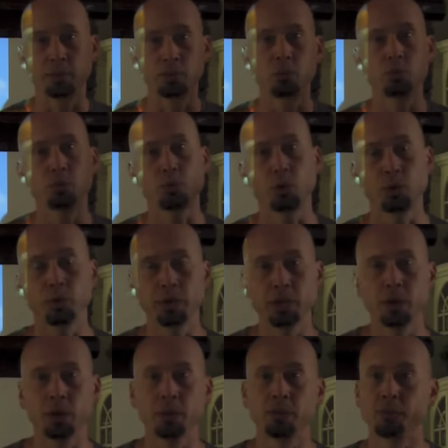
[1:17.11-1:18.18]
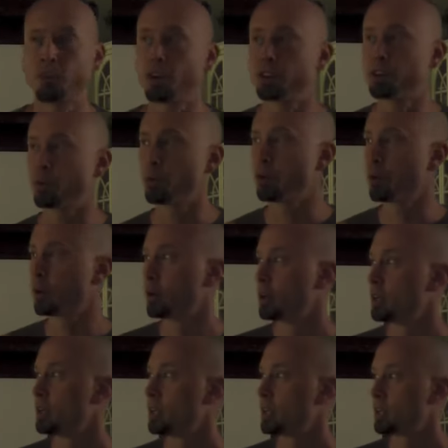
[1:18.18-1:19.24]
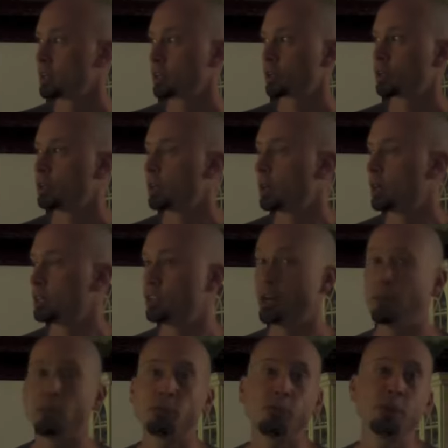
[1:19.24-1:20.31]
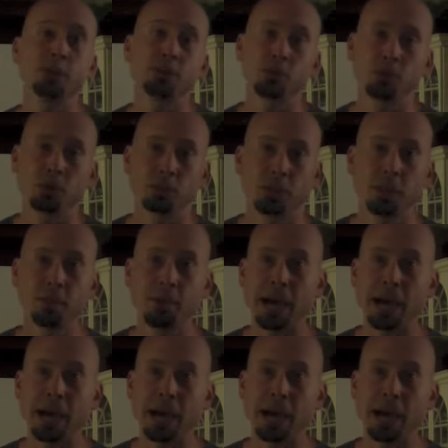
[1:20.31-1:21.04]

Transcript: the two-story window in the front door, Uh, double French doors on the